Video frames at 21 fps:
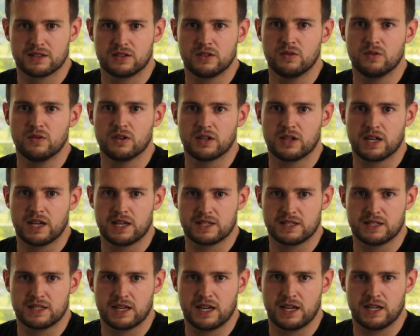do not
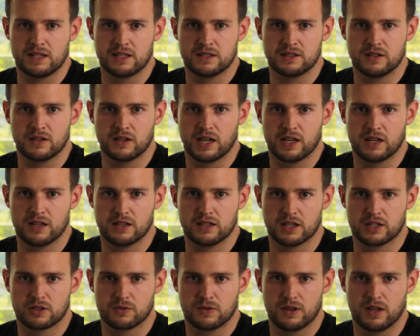hesitate to get in
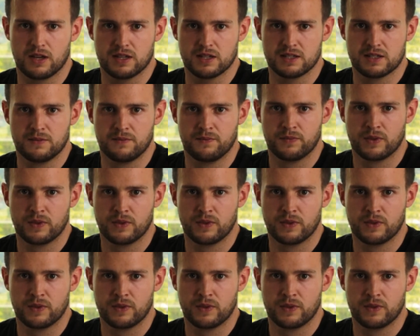touch with us.